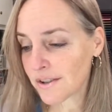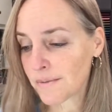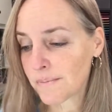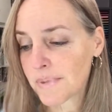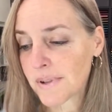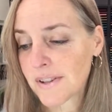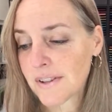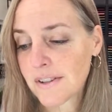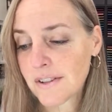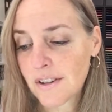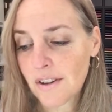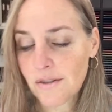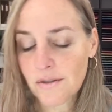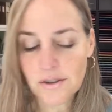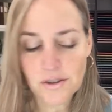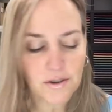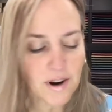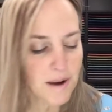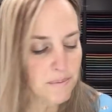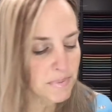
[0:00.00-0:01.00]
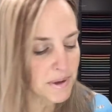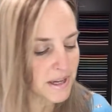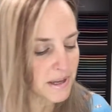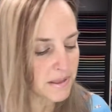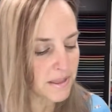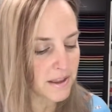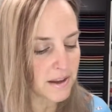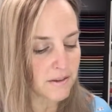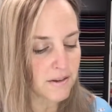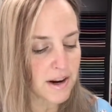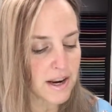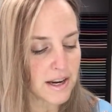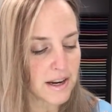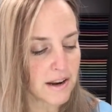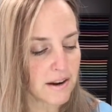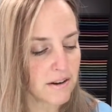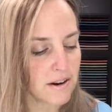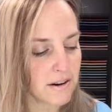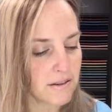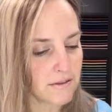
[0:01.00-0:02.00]
Oops, don't drop anything right
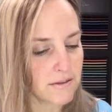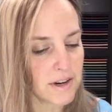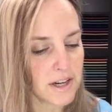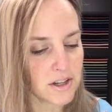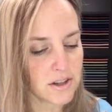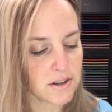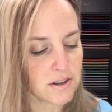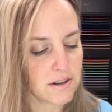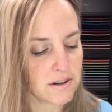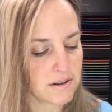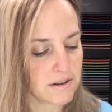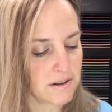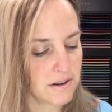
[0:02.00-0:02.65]
now, Rachel.